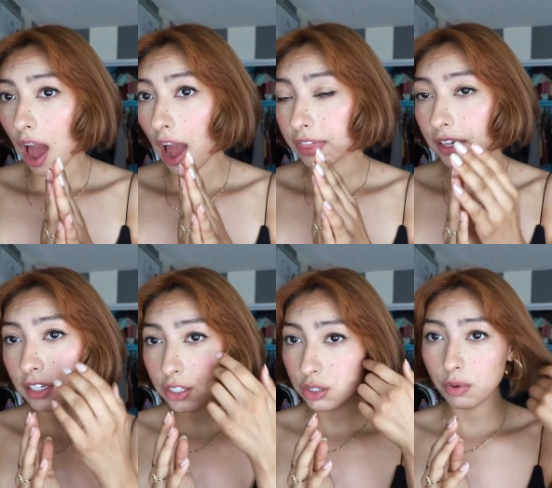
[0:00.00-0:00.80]
I think
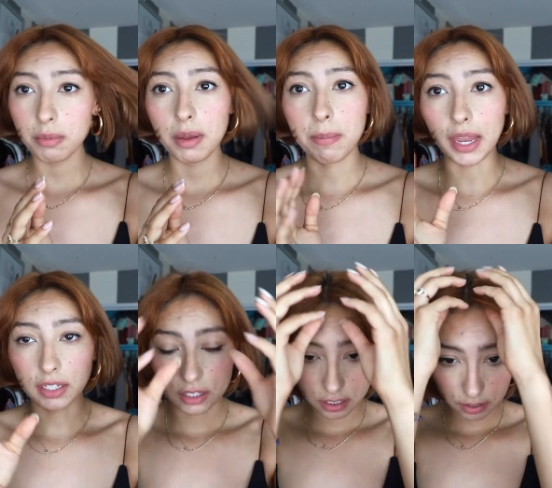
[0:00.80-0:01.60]
I just want my
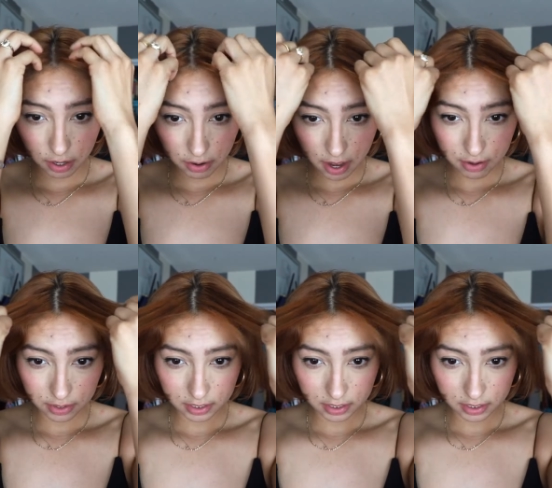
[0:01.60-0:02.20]
bangs to grow out.